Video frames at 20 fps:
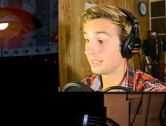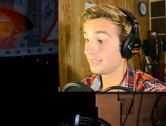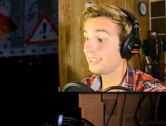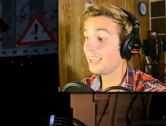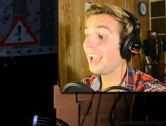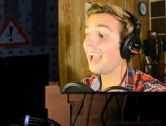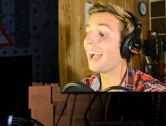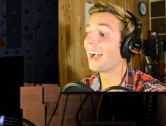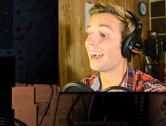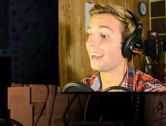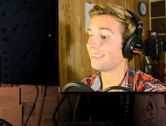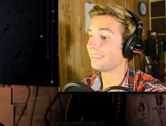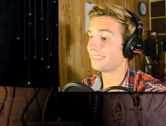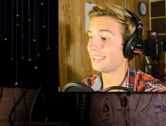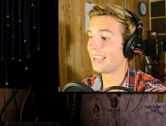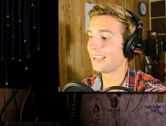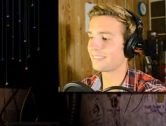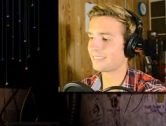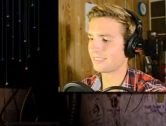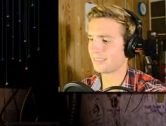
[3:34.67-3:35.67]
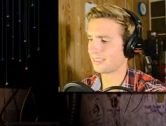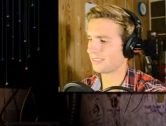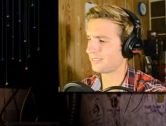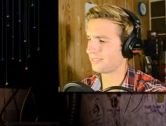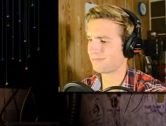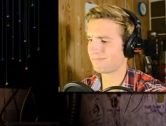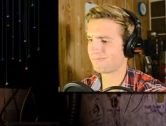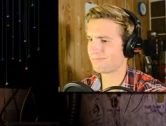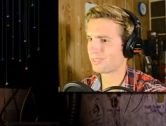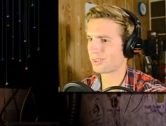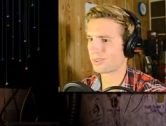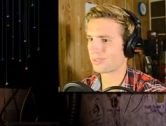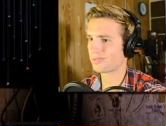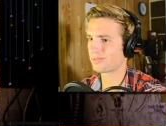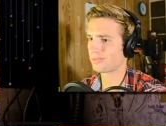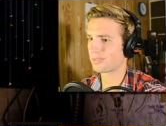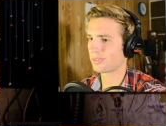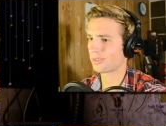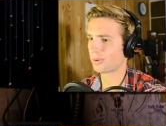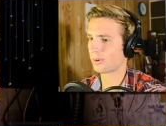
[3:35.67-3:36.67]
Yeah, that's uh, a hey, you have a
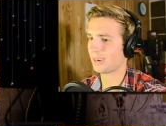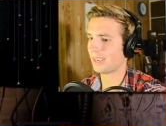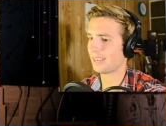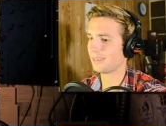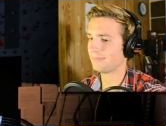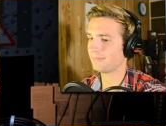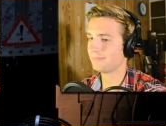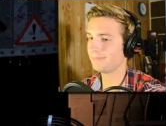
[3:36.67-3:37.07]
light, great.